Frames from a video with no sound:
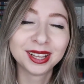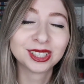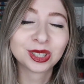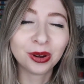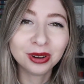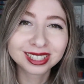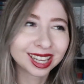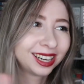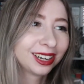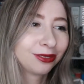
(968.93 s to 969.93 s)
So
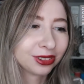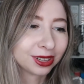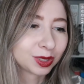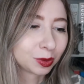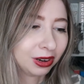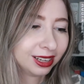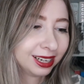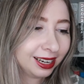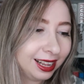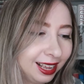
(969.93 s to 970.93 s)
excited for this one.